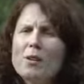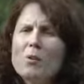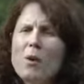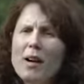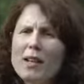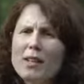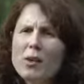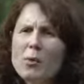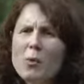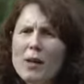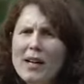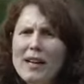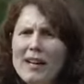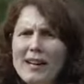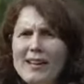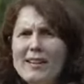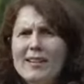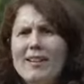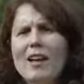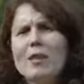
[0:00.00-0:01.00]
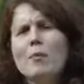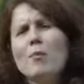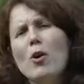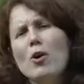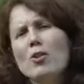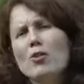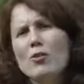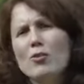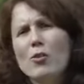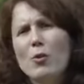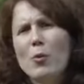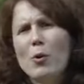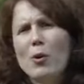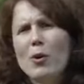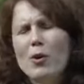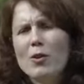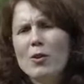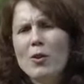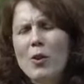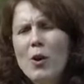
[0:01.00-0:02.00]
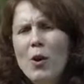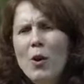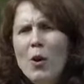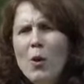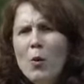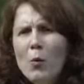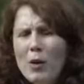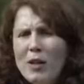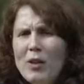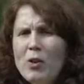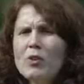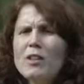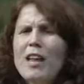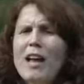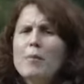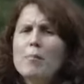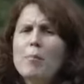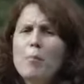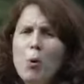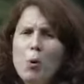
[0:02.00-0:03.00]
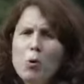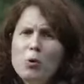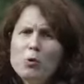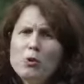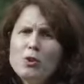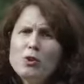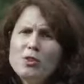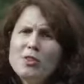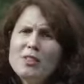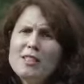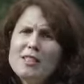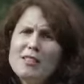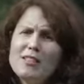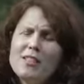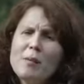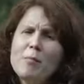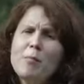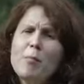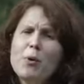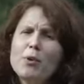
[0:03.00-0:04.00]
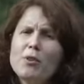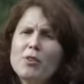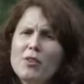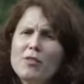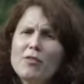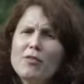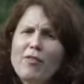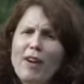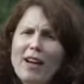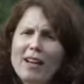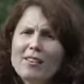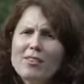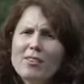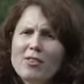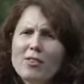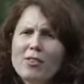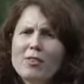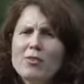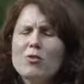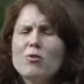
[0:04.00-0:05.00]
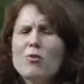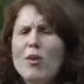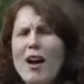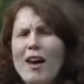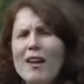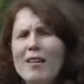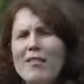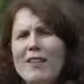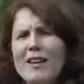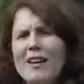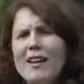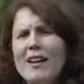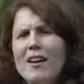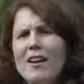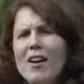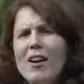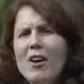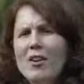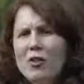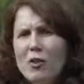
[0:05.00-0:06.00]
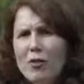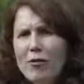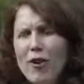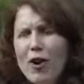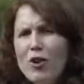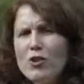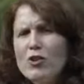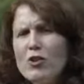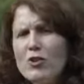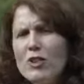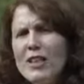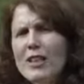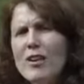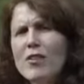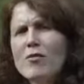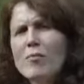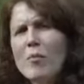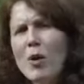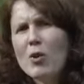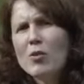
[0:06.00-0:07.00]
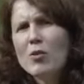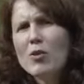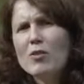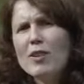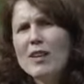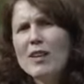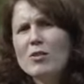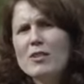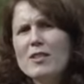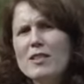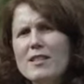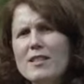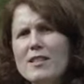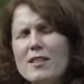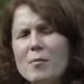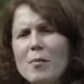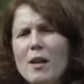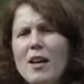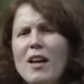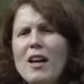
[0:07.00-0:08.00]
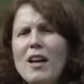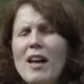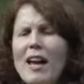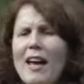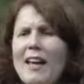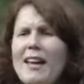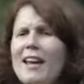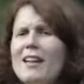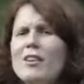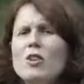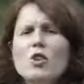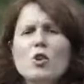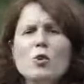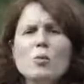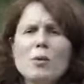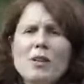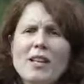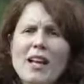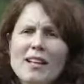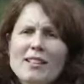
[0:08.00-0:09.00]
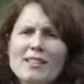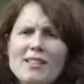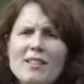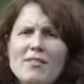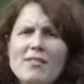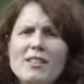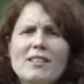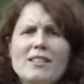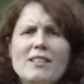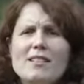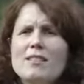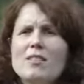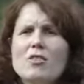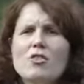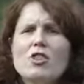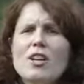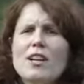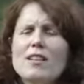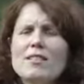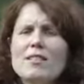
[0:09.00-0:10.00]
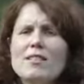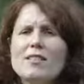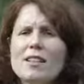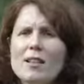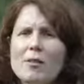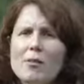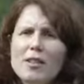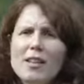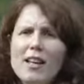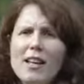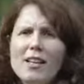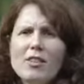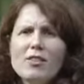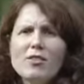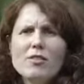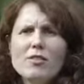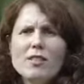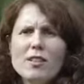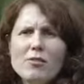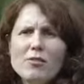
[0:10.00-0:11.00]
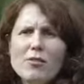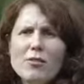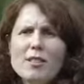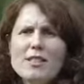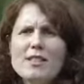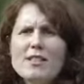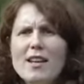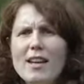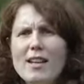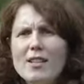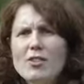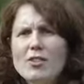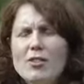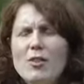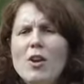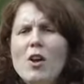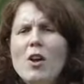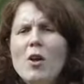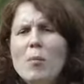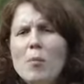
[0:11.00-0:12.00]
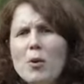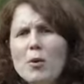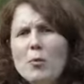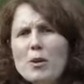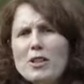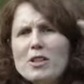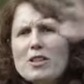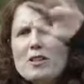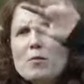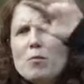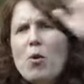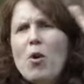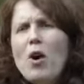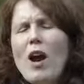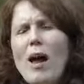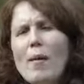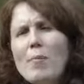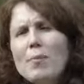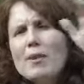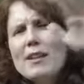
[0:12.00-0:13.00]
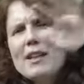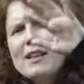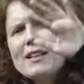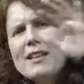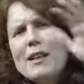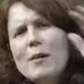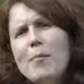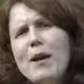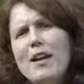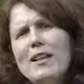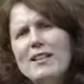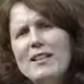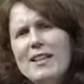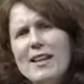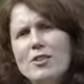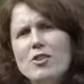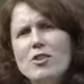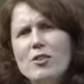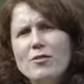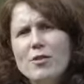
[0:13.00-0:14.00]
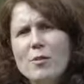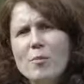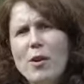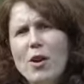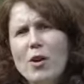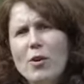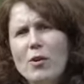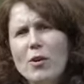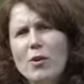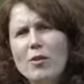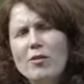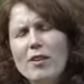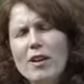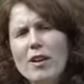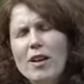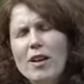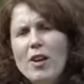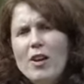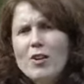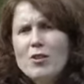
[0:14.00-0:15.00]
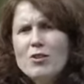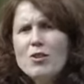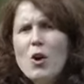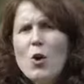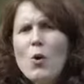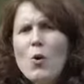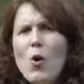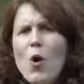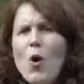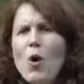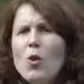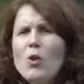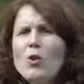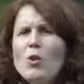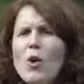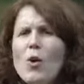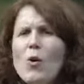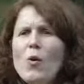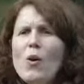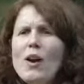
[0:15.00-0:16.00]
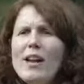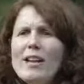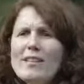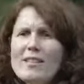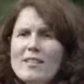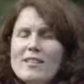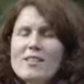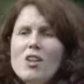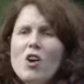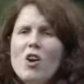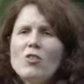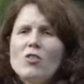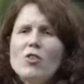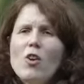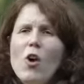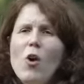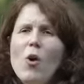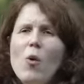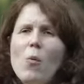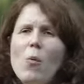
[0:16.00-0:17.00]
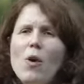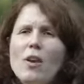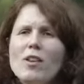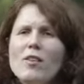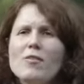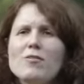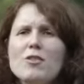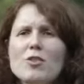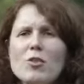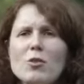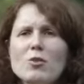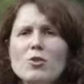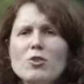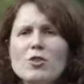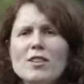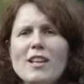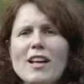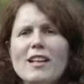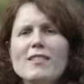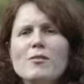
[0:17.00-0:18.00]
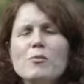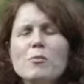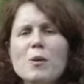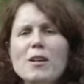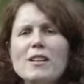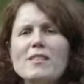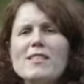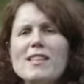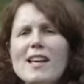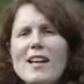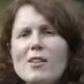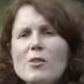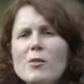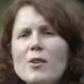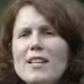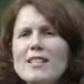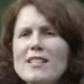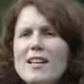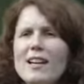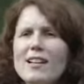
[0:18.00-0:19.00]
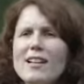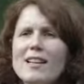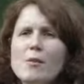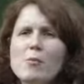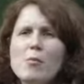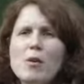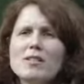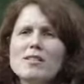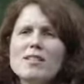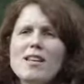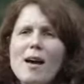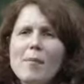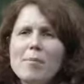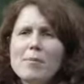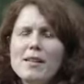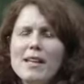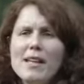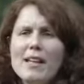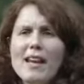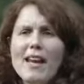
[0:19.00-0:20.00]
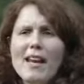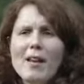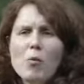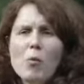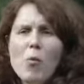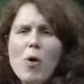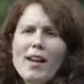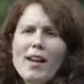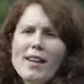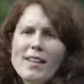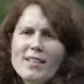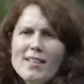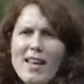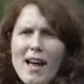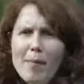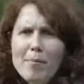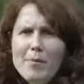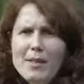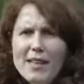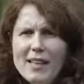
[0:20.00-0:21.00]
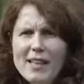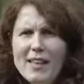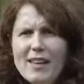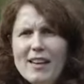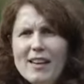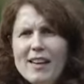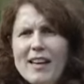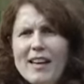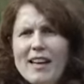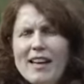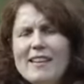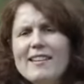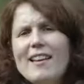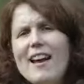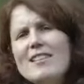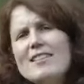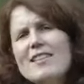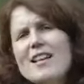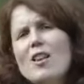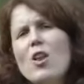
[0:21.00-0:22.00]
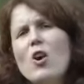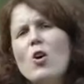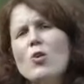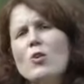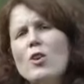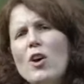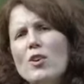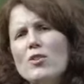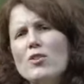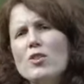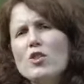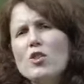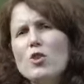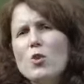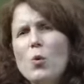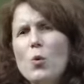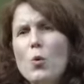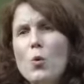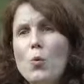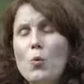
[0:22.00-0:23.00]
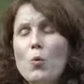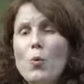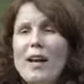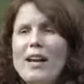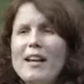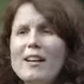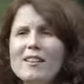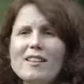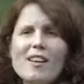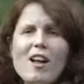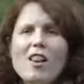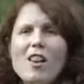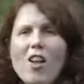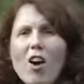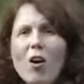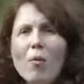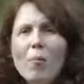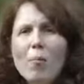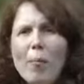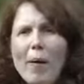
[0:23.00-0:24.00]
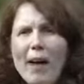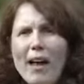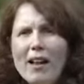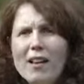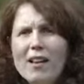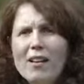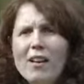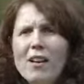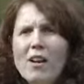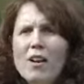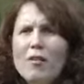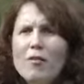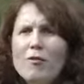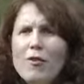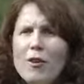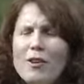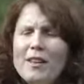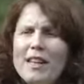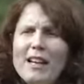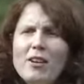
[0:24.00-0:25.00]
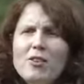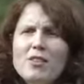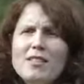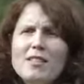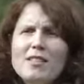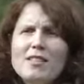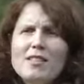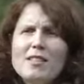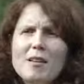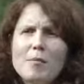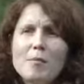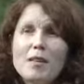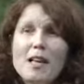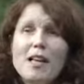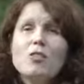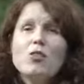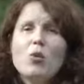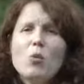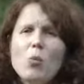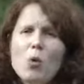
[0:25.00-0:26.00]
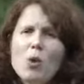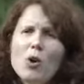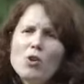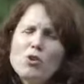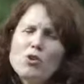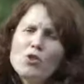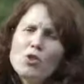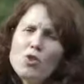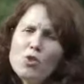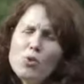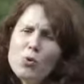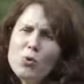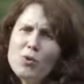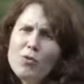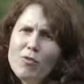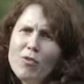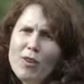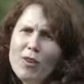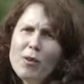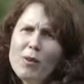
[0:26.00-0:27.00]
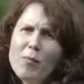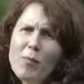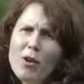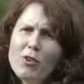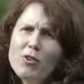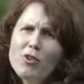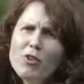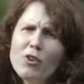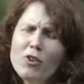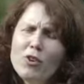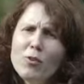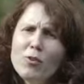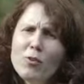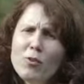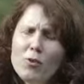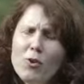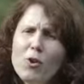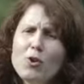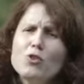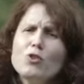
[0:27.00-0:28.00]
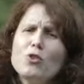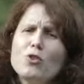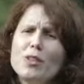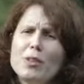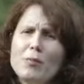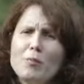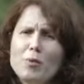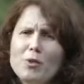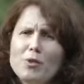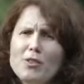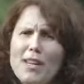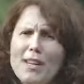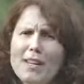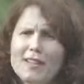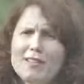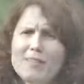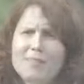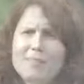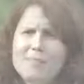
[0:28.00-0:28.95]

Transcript: quite quickly in that part of the world. We know that pollution is an important factor driving the functioning of mangrove ecosystem, and then human activities such as degradation, deforestation, but which is more happening nearby the edge of the mangrove. So although it is not a one-off solution that will tell you exactly what's happening and it's happening, it has allowed us to ring the alarm bell for an ecosystem that the world should very much nurture and protect.